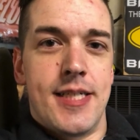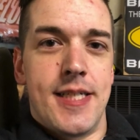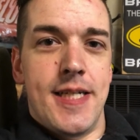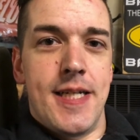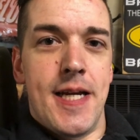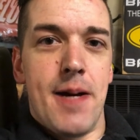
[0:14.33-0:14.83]

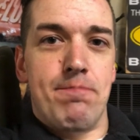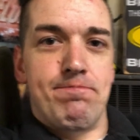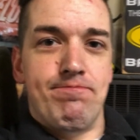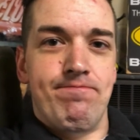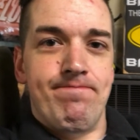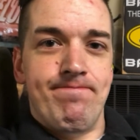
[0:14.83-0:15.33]

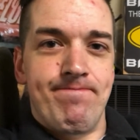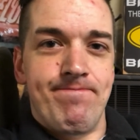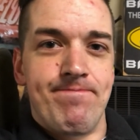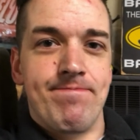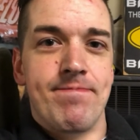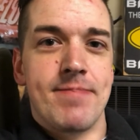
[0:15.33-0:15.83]
Yep,
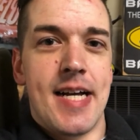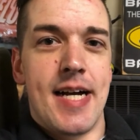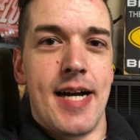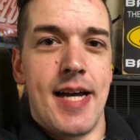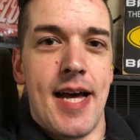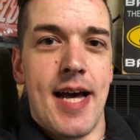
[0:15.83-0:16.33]

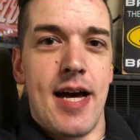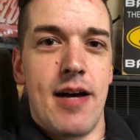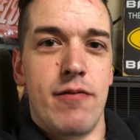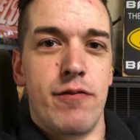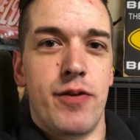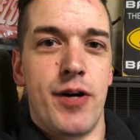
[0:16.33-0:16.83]
I
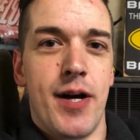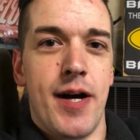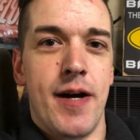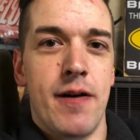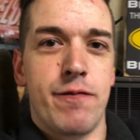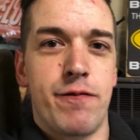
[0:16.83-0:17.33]
have
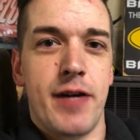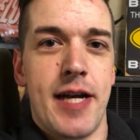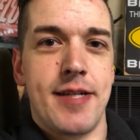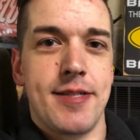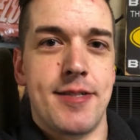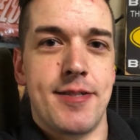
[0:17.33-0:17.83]
a
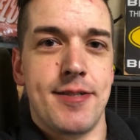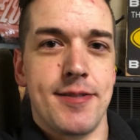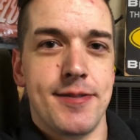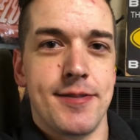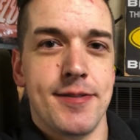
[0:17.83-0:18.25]
face.